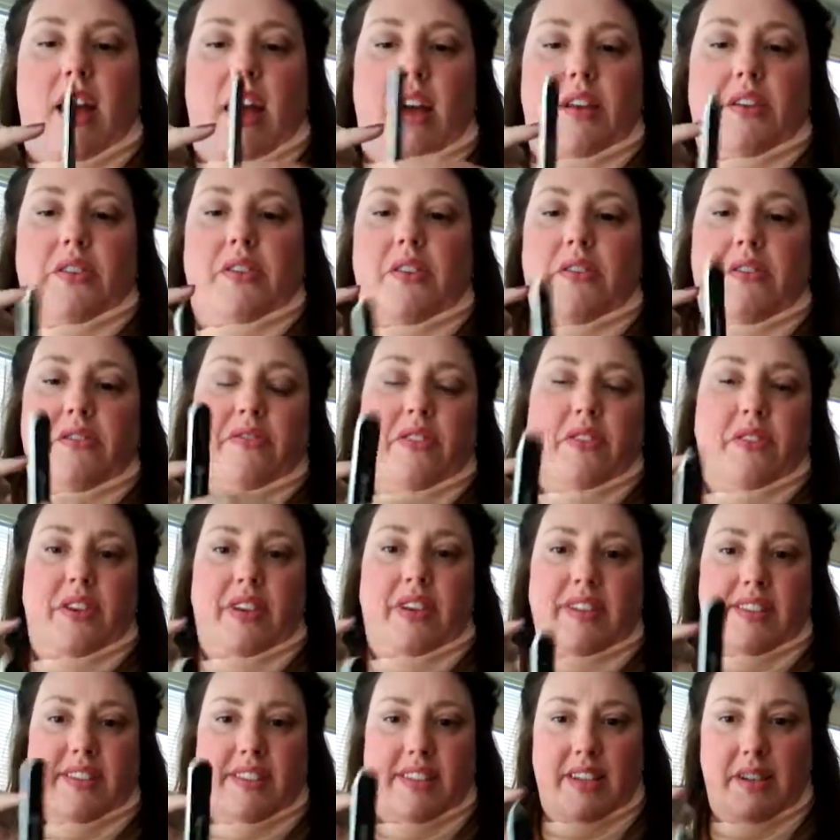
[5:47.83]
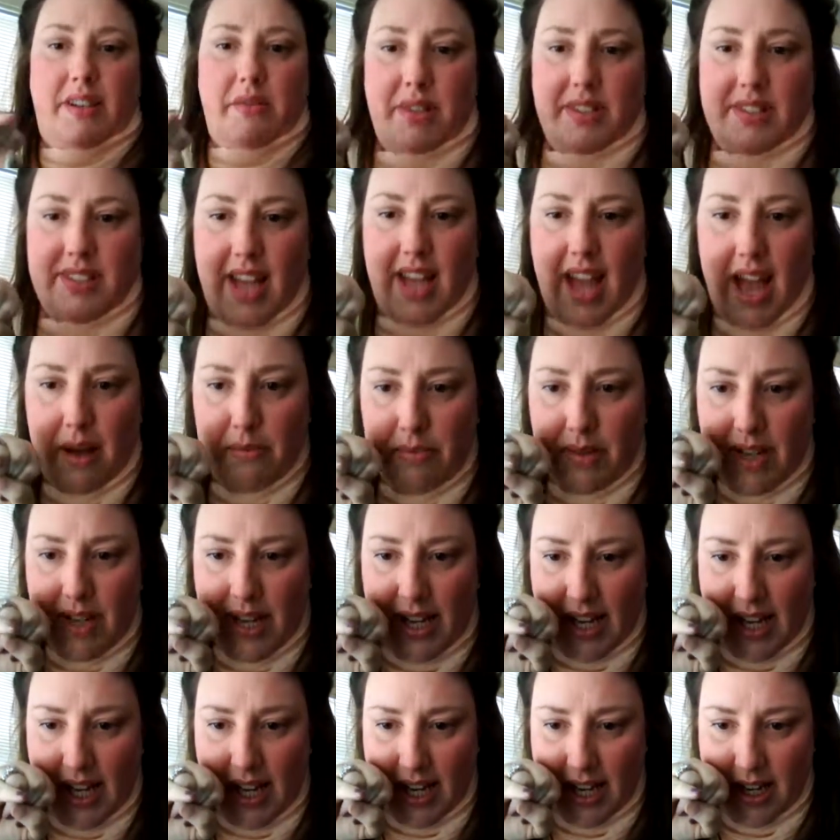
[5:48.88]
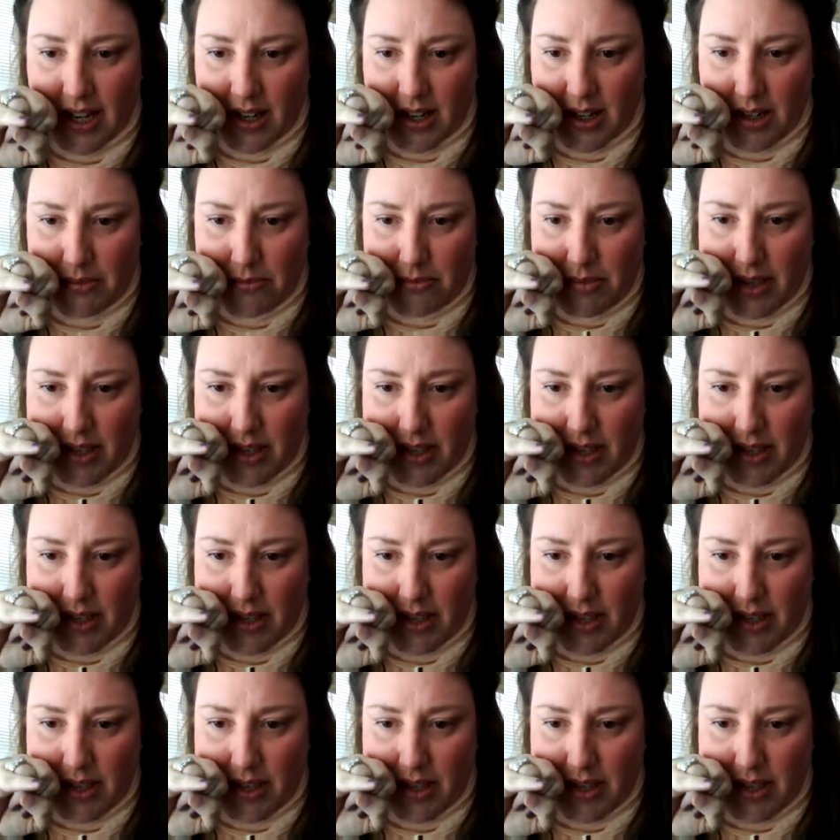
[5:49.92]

I don't know if you can see what's happening here,